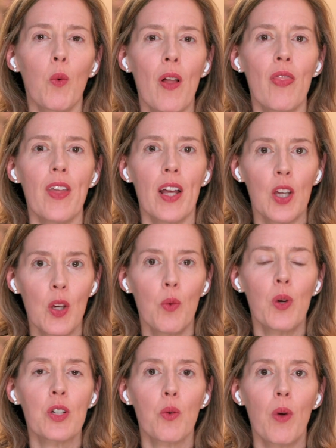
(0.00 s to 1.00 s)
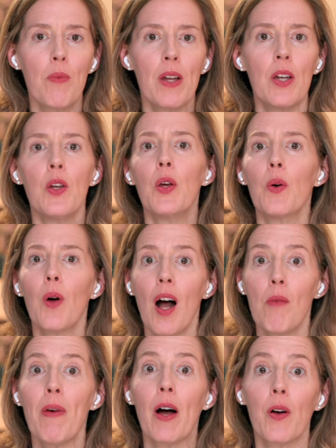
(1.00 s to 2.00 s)
one thing you wish women knew
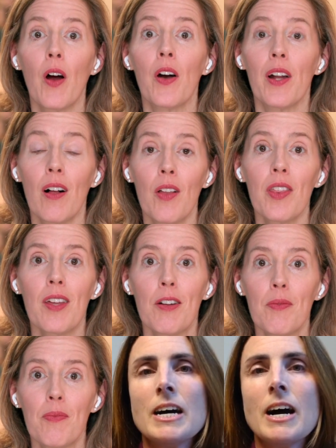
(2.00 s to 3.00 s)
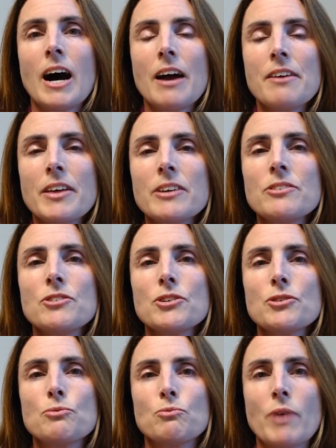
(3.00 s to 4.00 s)
about heart health? I think
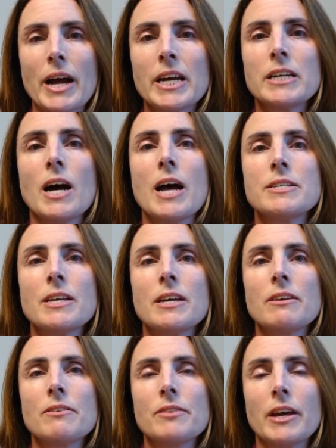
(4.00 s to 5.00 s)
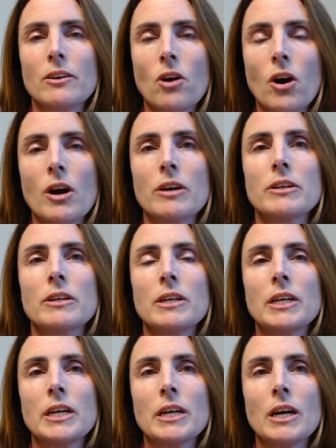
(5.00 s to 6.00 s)
just recognizing that heart
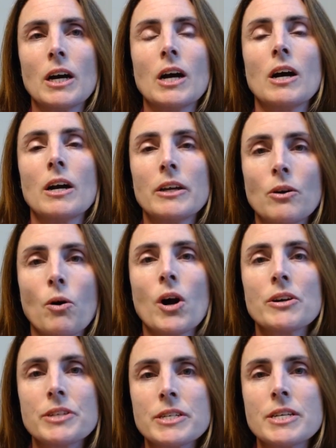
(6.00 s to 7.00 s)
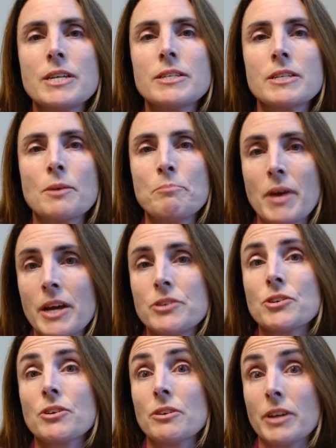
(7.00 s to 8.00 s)
disease is a
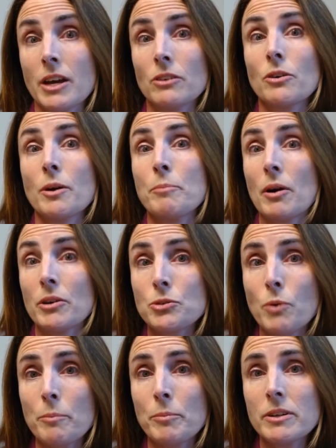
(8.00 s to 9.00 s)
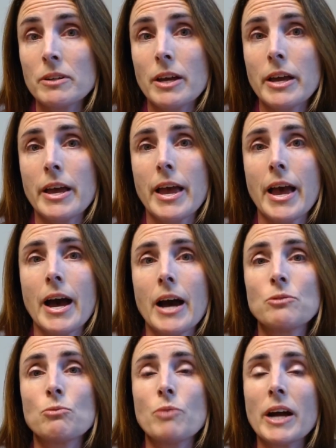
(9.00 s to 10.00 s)
major killer amongst women,
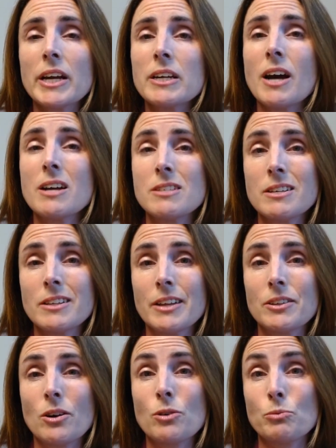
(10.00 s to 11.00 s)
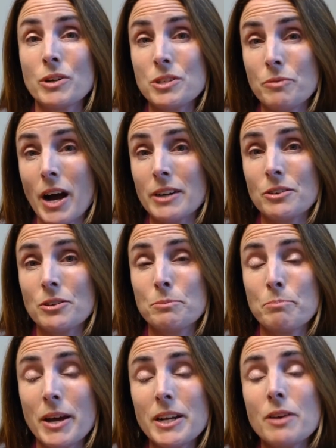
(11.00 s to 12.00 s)
and recognizing that there are risk factors,
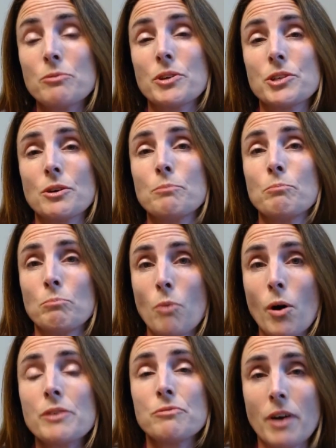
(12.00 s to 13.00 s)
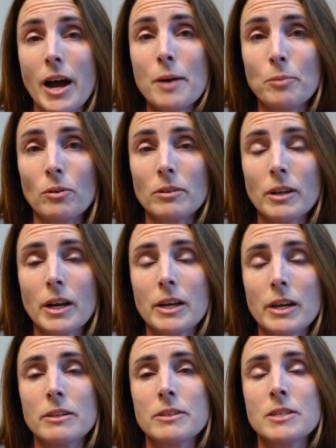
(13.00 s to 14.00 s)
many of which are modifiable.
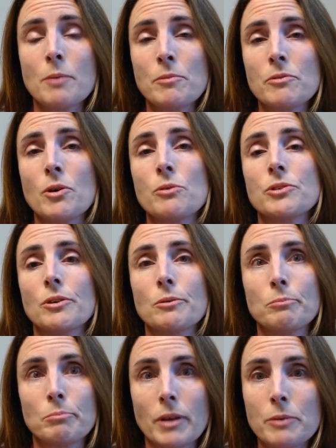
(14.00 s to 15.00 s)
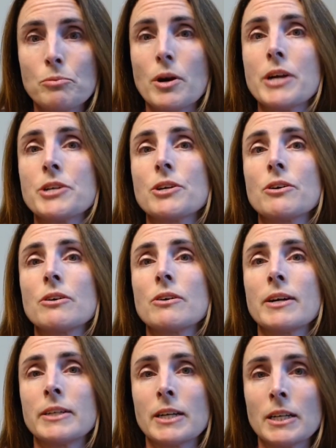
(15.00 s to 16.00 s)
And some of those are blood
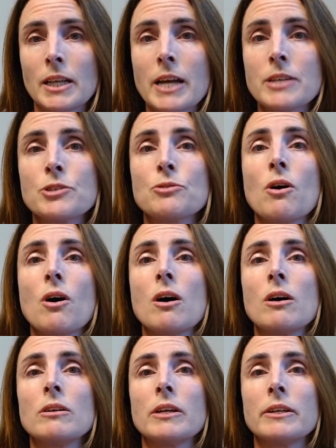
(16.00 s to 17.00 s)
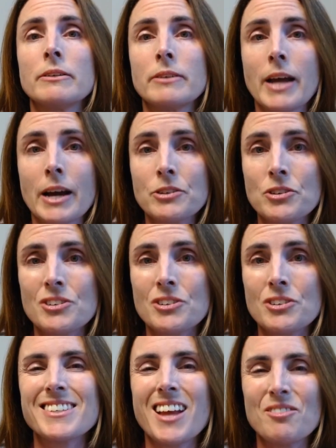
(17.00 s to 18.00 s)
pressure and cholesterol and
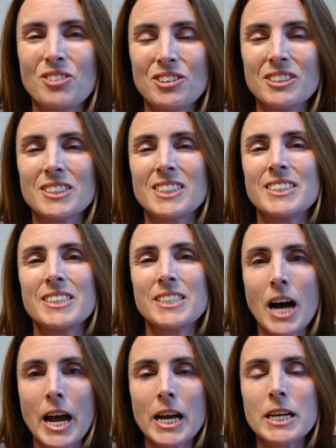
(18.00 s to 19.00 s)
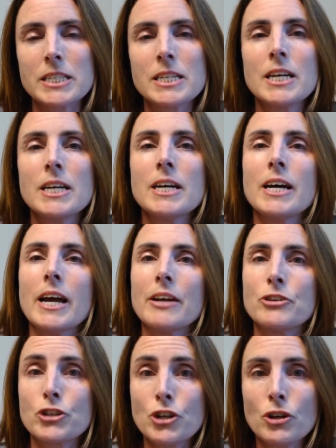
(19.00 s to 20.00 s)
exercise levels and diet
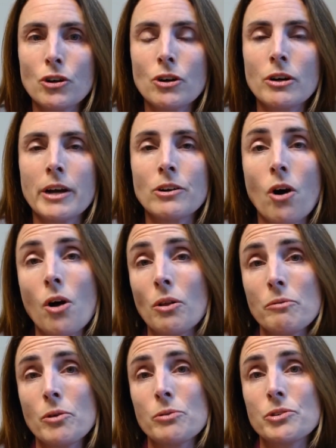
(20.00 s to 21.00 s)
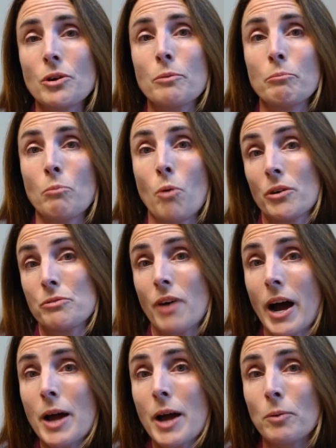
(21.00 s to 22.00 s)
and sugar. And all of those are
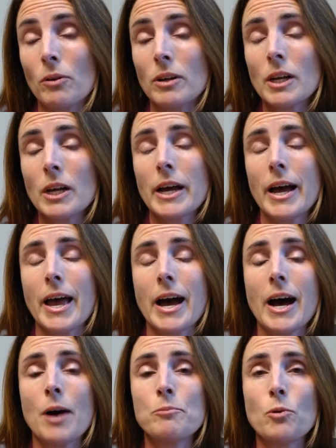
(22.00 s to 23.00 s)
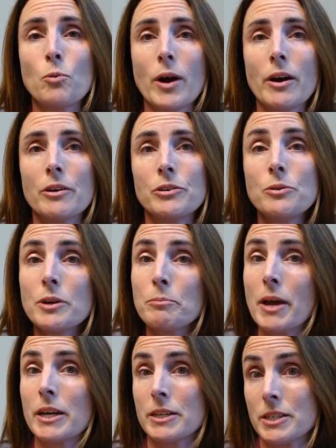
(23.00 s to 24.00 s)
modifiable, where you can
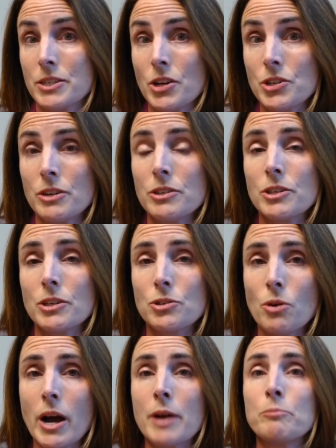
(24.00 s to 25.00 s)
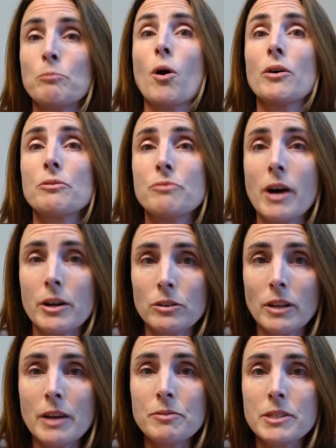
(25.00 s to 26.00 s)
make a decision to try and modify your
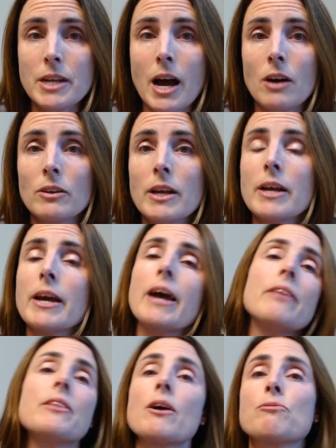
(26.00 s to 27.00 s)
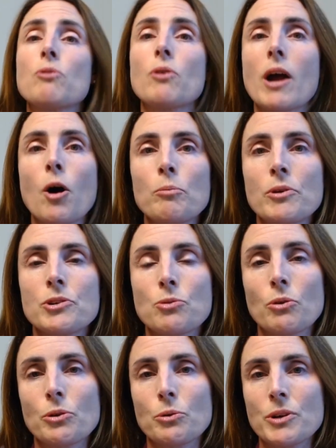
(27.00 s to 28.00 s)
lifestyle and therefore help
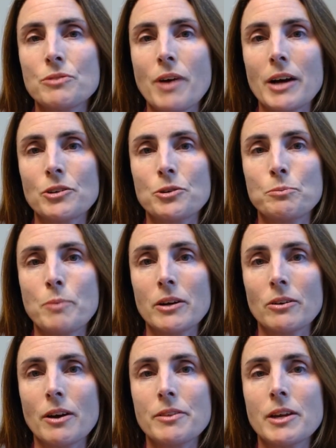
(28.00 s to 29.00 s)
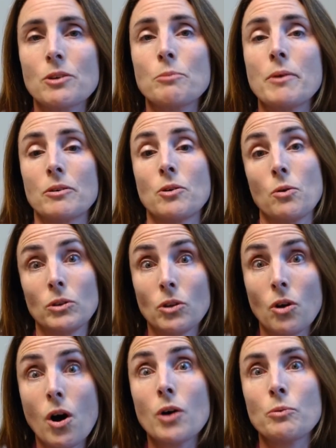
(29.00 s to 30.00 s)
control your risk factors better. I think it'll go a
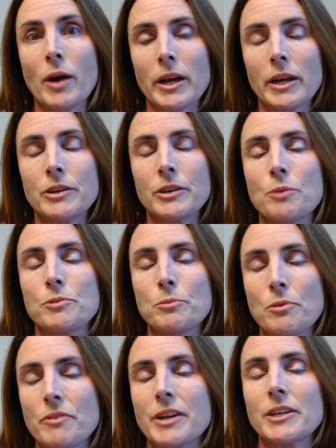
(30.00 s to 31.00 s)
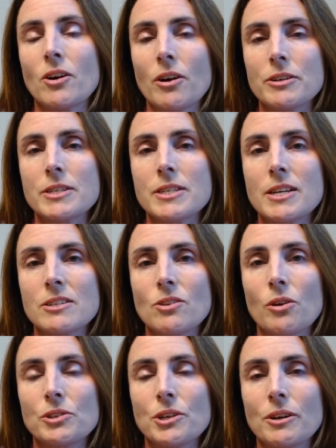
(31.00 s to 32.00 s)
long way in terms of preventing heart disease
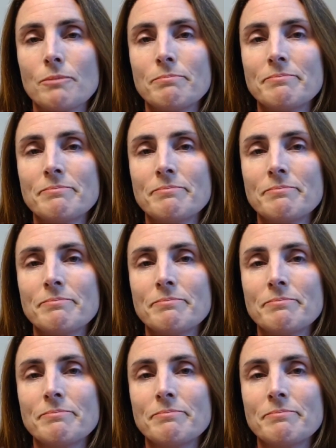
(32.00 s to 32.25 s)
long term.